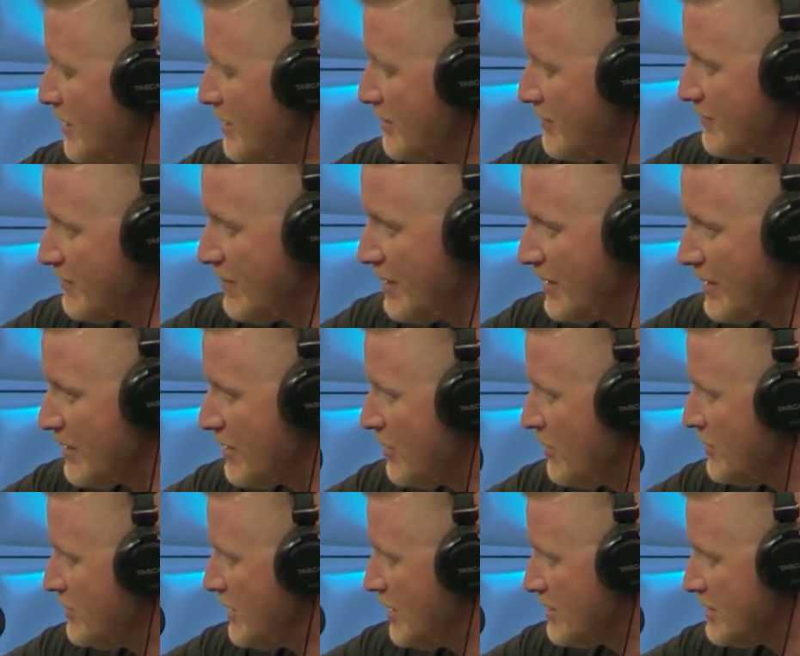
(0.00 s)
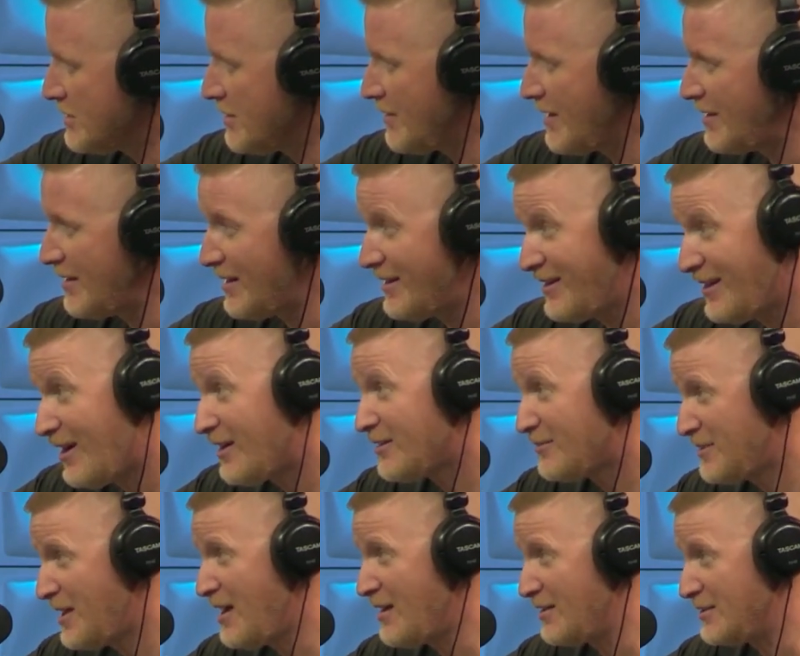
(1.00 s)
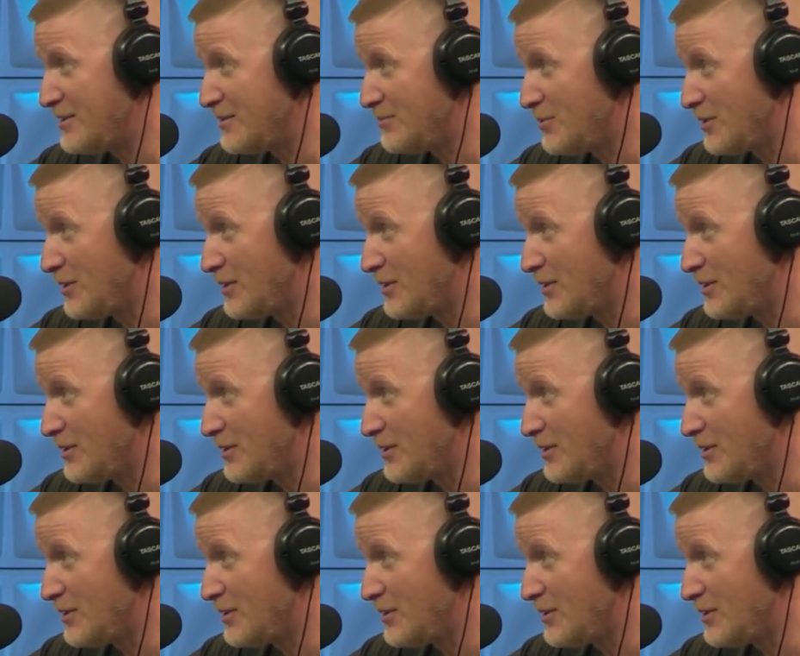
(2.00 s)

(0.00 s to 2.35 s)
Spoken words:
of like hotels, and they knock them down at some point.